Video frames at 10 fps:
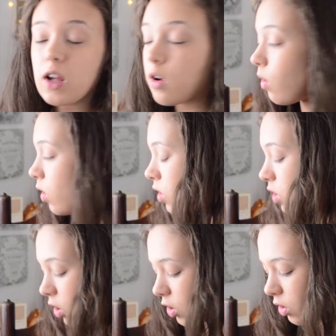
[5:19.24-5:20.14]
to go on
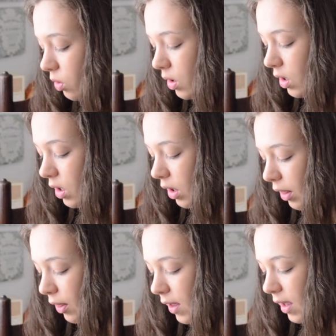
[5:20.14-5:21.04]
to
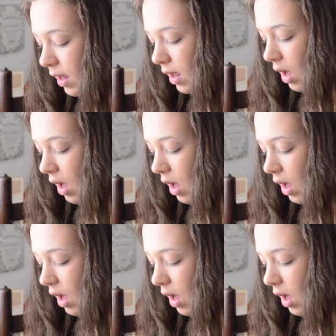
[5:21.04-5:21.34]
the